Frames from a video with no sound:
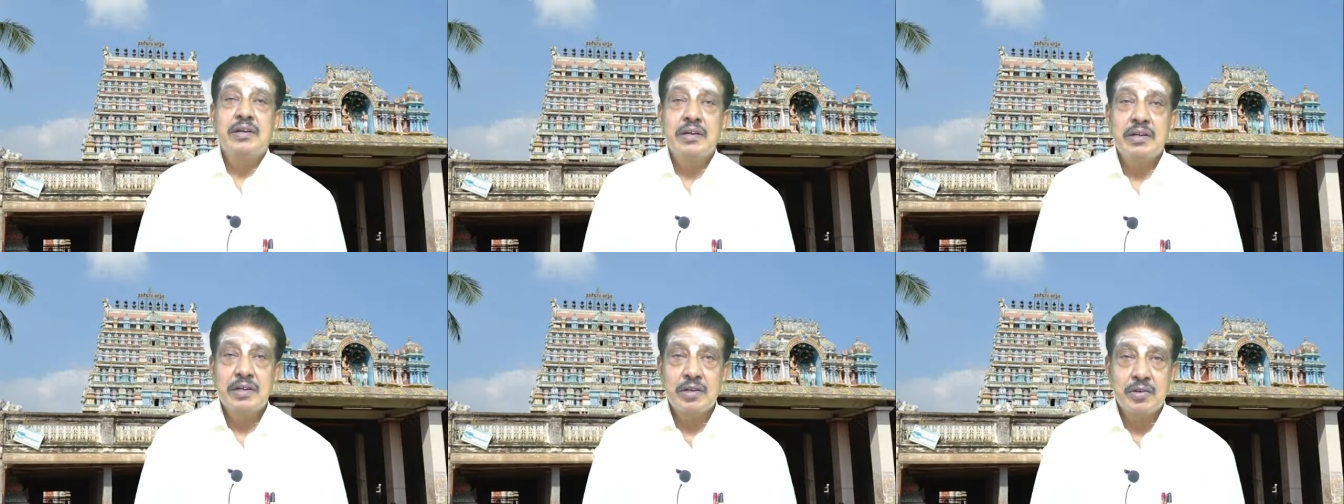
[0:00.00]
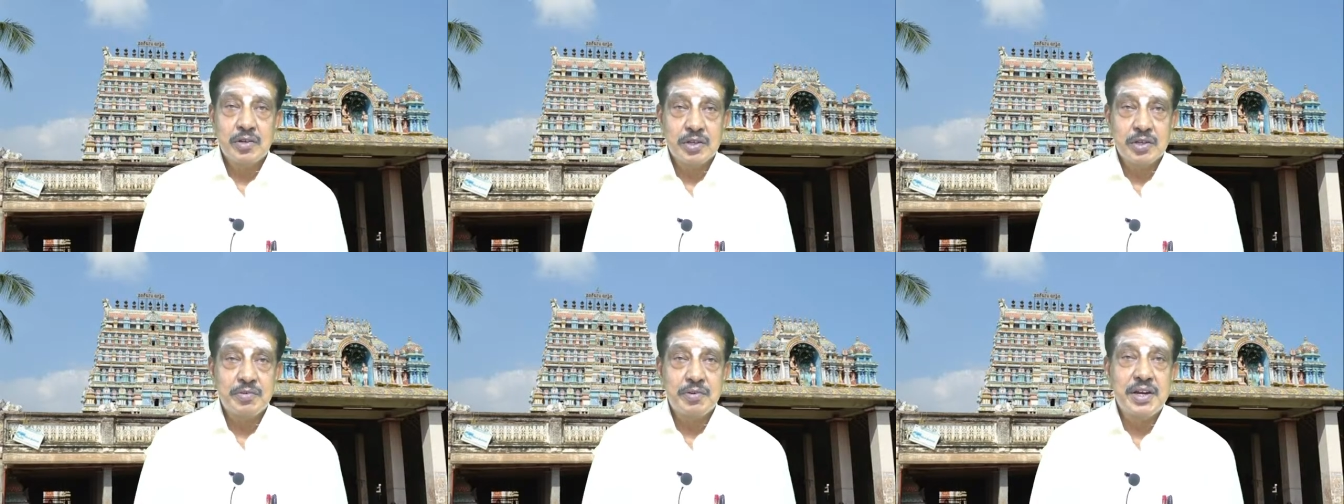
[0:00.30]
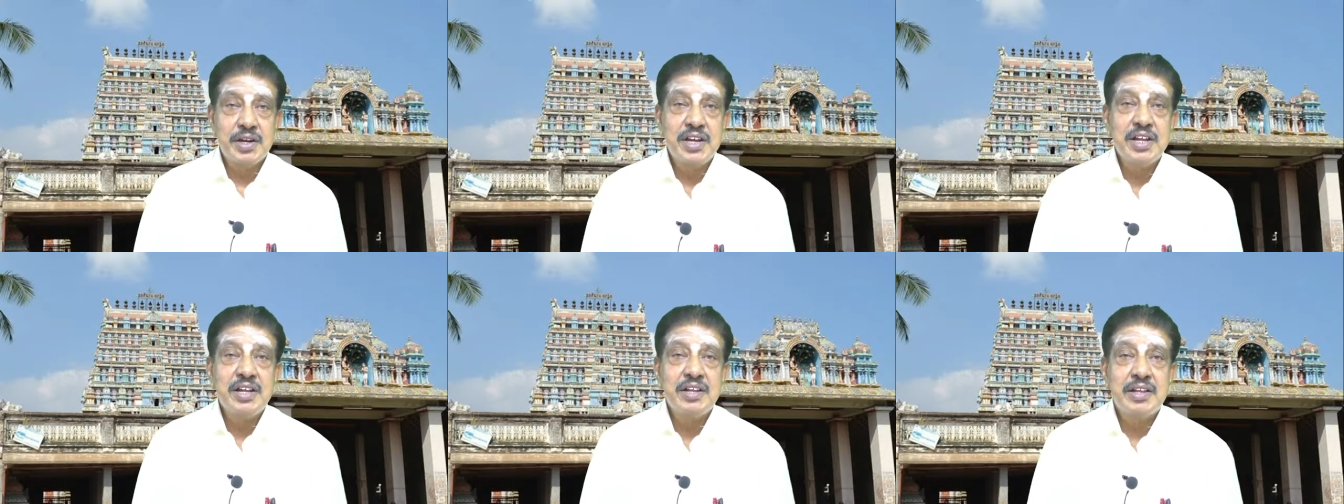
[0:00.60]
He was
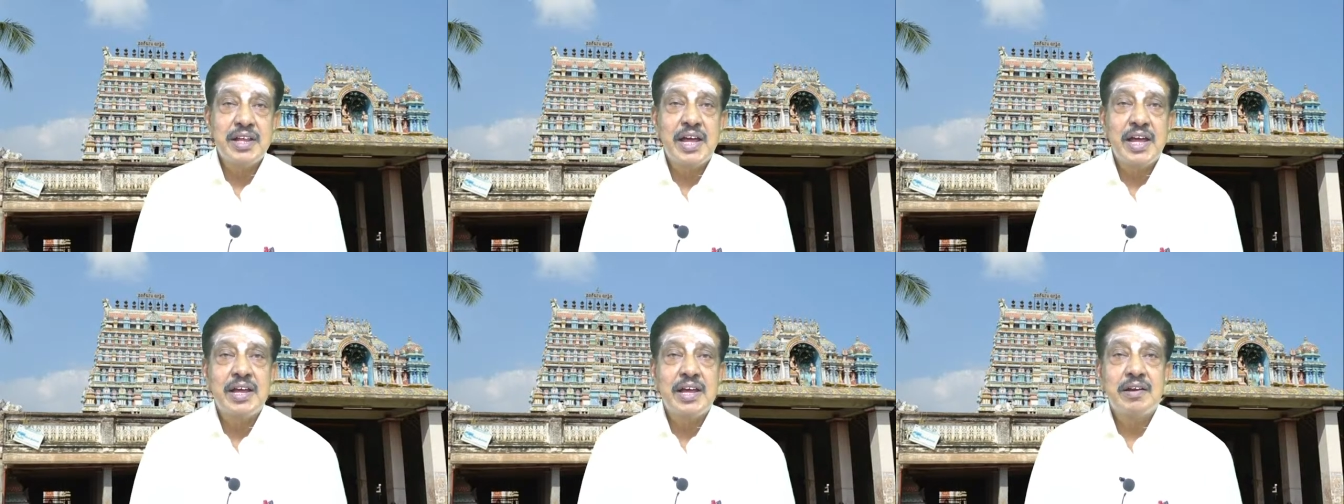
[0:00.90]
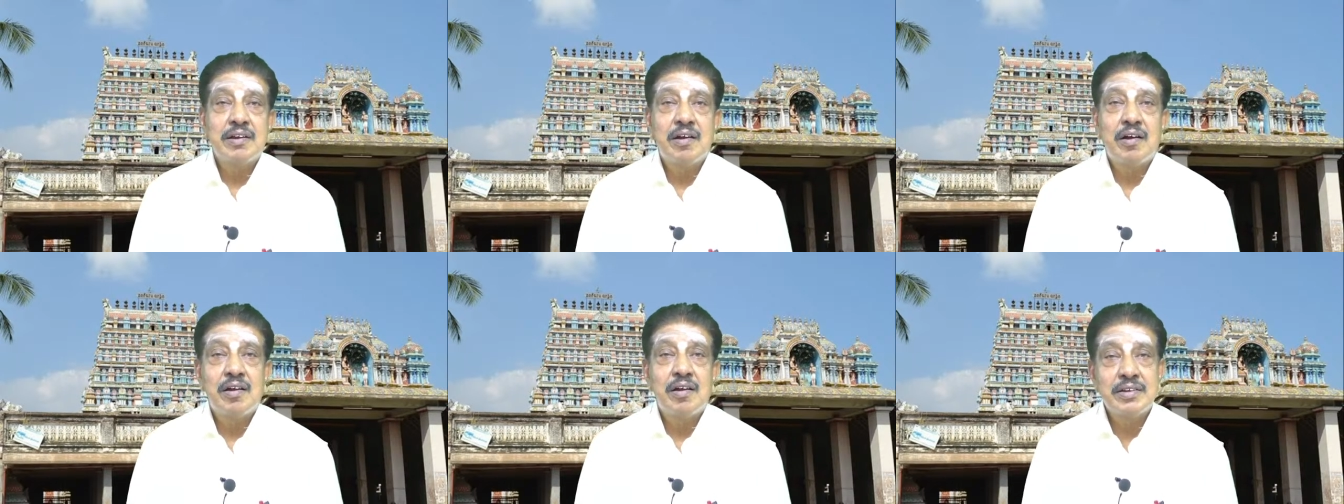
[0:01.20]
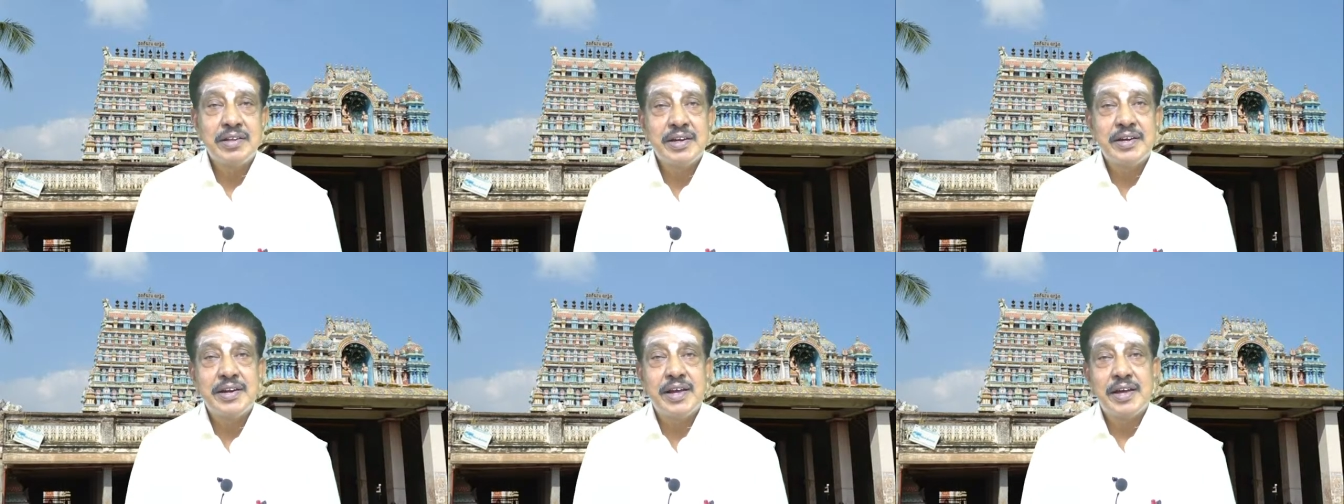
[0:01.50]
waiting there all
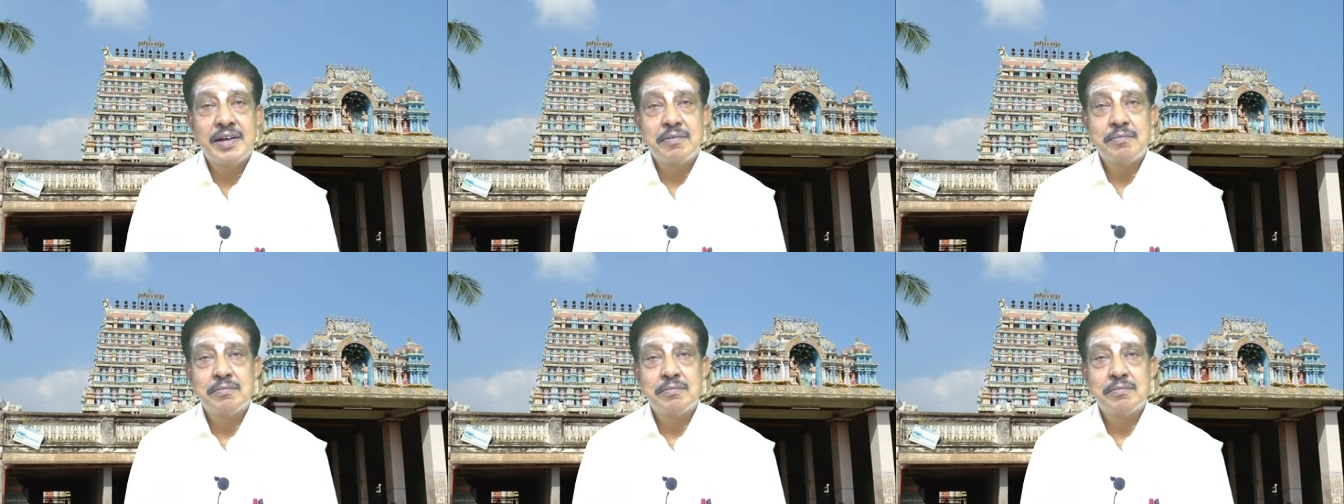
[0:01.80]
the time.